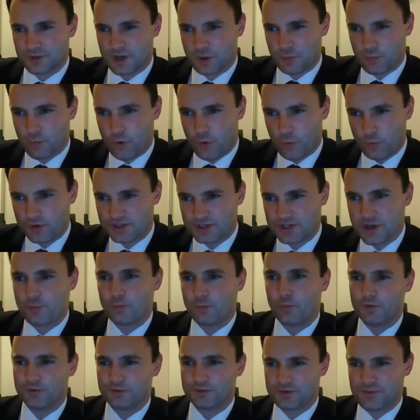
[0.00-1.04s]
what we don't
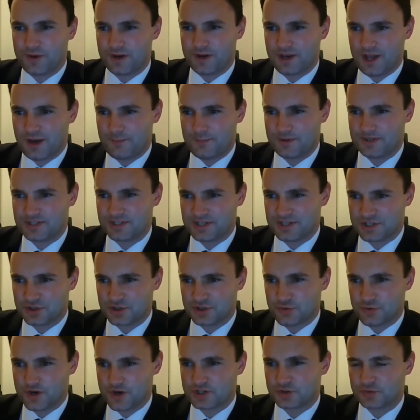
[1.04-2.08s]
want to end up is in a
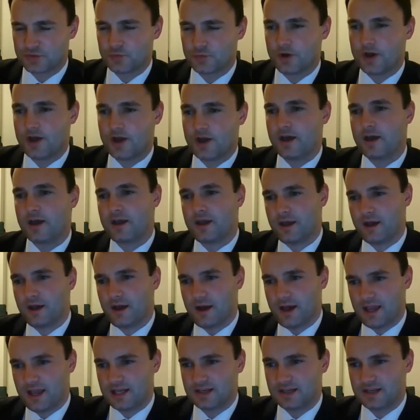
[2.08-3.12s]
situation where
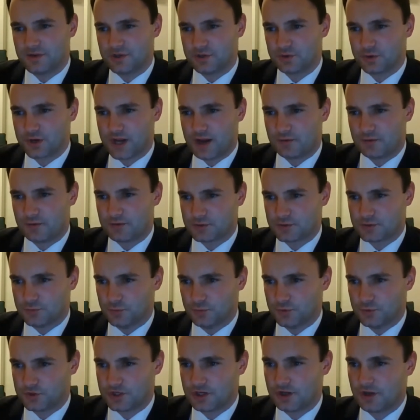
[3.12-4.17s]
individual
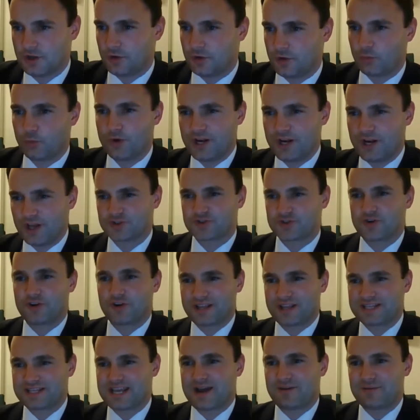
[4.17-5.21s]
councils really are
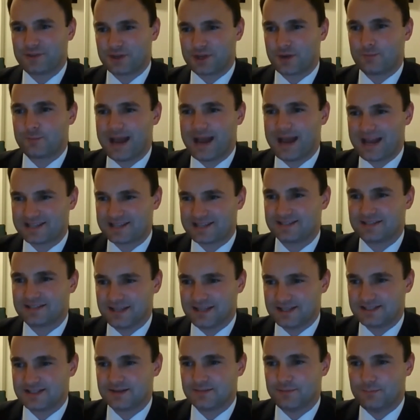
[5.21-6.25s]
struggling to have the capacity
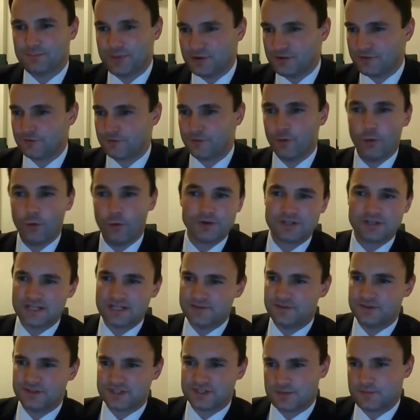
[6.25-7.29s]
to bid for and
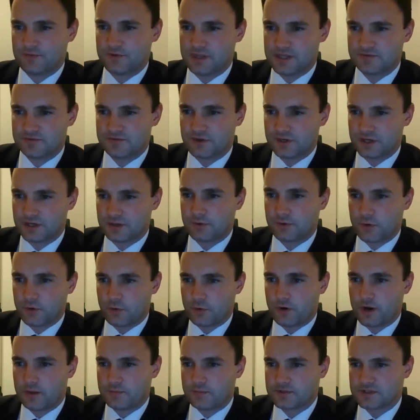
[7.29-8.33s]
deliver some of these funding
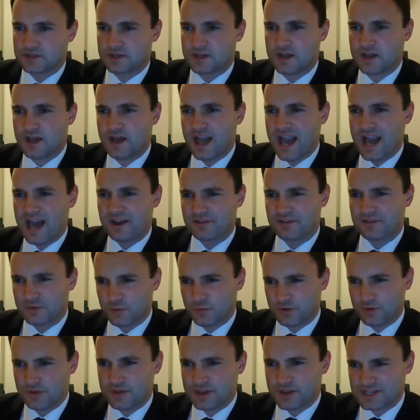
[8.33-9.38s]
programs. And I think one
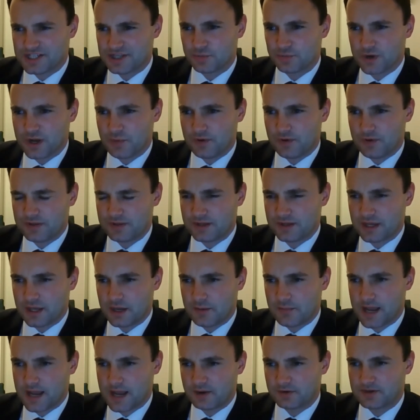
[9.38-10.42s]
of the things that we're really thinking
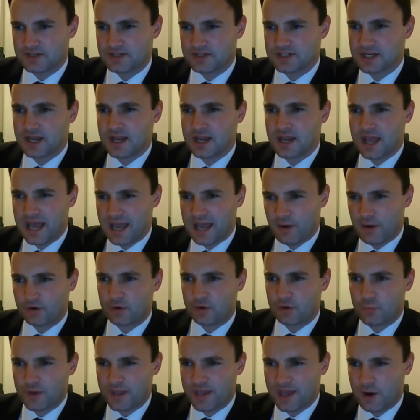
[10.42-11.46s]
about is how can
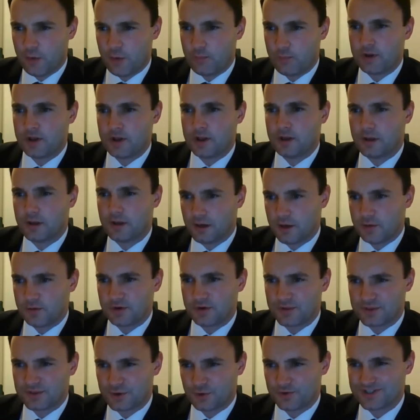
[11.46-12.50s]
we help local
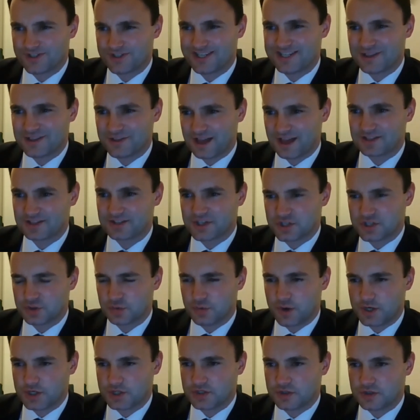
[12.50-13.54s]
authorities in that
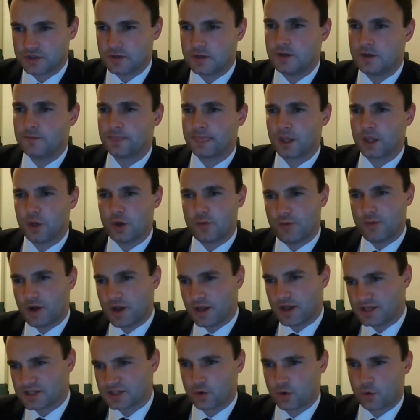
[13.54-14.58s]
situation who might
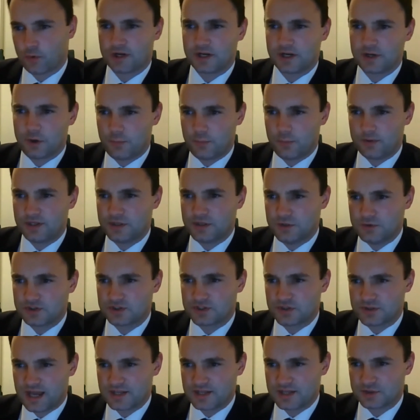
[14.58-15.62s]
historically not be used to
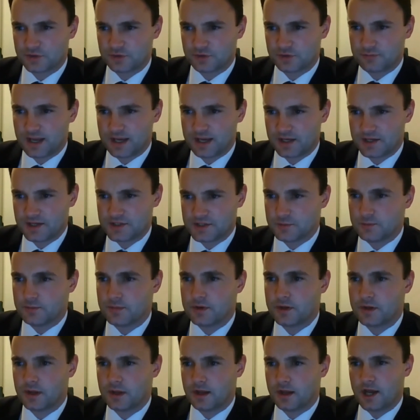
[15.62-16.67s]
that sort of mechanism
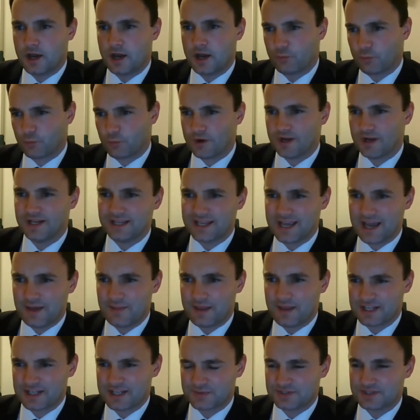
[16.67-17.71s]
really get the
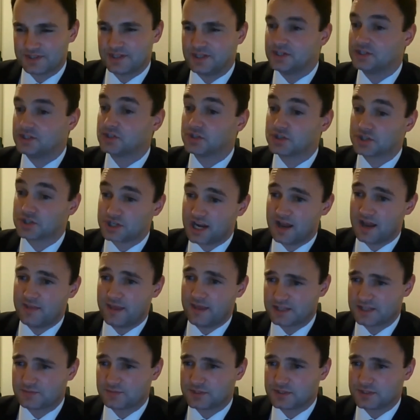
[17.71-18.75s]
expertise, share the
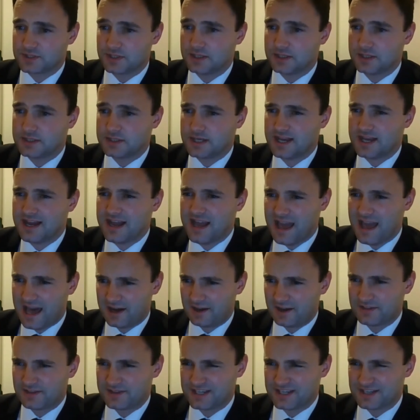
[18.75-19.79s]
expertise. I
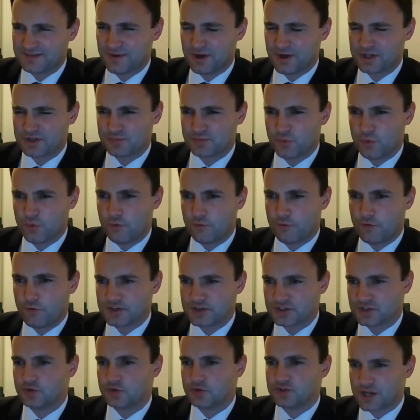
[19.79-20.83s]
think there's much more for us
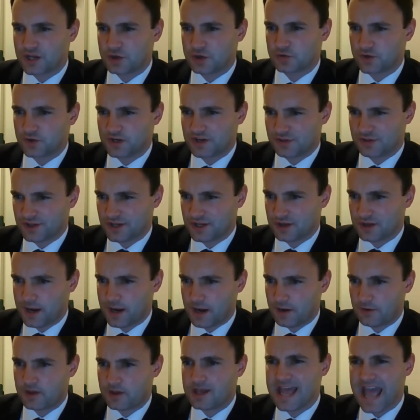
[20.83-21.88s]
to do centrally to think
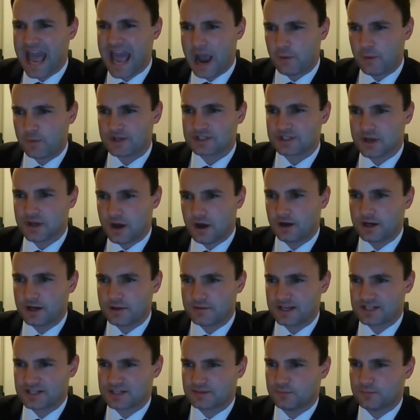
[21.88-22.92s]
about how we target
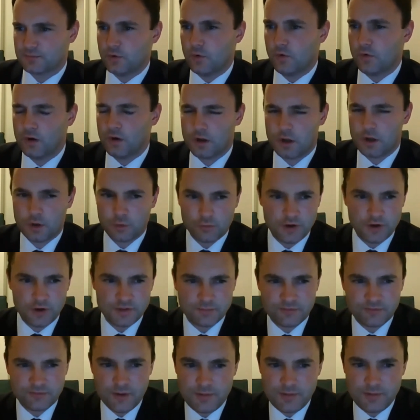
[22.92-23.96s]
that support rather than
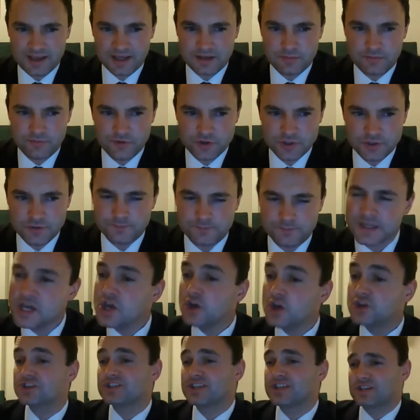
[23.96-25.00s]
provide blanket provision. So
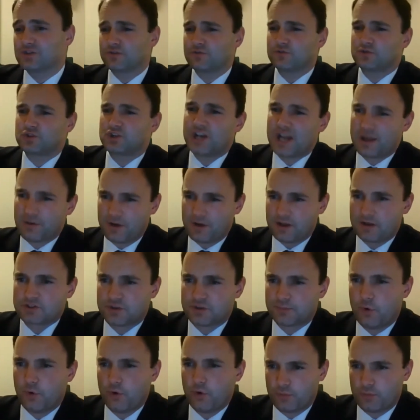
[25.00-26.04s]
there's that sort of generic
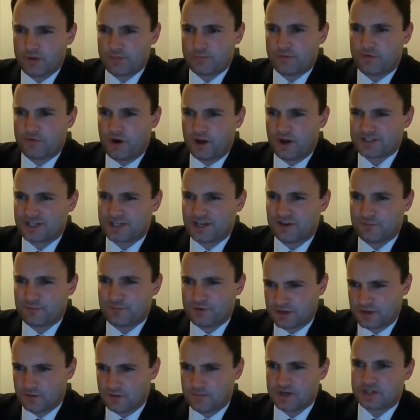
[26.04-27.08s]
support that we provide as a
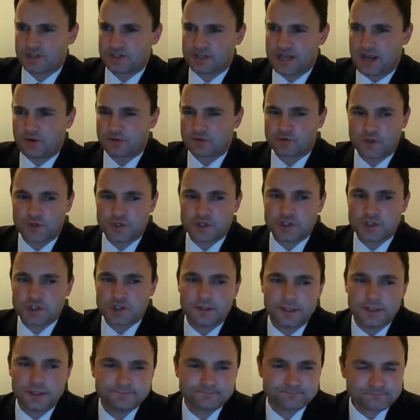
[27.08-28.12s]
government commission out
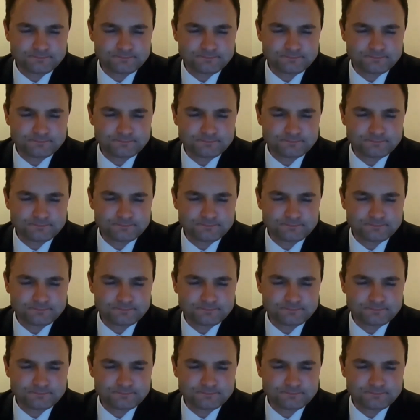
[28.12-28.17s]
traditionally.